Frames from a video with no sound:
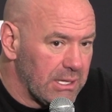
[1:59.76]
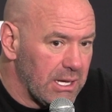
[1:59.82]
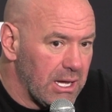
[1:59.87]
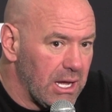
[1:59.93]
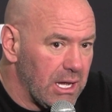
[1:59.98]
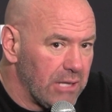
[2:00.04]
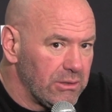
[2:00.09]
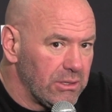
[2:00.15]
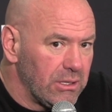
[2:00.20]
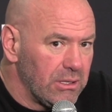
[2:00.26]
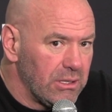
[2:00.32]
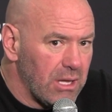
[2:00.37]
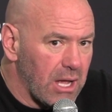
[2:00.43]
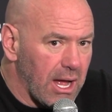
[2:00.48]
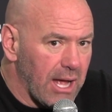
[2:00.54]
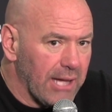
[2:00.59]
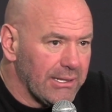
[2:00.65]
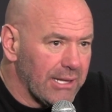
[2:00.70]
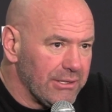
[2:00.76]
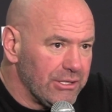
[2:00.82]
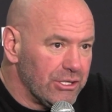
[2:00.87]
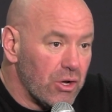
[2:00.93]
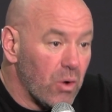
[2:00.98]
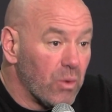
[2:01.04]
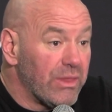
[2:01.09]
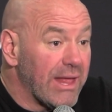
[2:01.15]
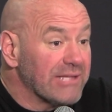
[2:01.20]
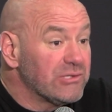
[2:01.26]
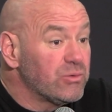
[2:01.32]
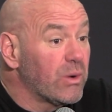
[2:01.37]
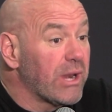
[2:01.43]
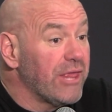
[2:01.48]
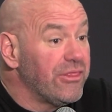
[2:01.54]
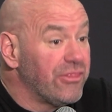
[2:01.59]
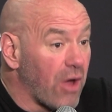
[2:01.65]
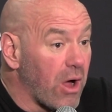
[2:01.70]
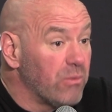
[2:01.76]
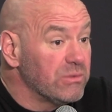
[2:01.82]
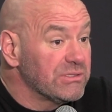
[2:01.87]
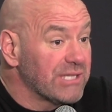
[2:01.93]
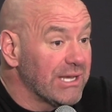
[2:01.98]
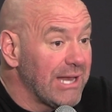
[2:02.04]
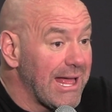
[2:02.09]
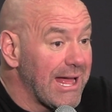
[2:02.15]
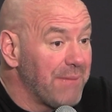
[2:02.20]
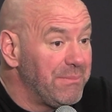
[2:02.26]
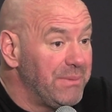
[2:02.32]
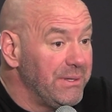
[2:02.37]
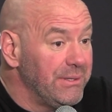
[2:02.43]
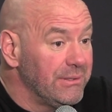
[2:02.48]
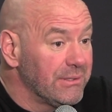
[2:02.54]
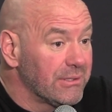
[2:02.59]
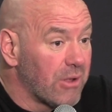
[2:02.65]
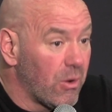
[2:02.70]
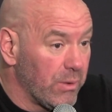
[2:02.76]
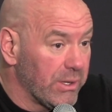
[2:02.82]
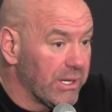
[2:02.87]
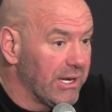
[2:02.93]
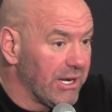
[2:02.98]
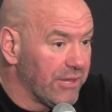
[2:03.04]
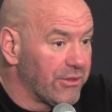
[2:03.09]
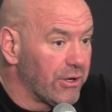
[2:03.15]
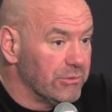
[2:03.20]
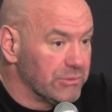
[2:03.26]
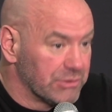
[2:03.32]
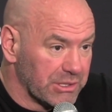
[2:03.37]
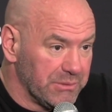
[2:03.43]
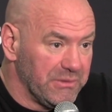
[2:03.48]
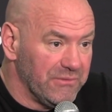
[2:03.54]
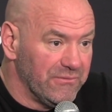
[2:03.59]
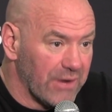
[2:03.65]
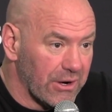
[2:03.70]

That's what I thought was going to happen going in. I thought he was going to be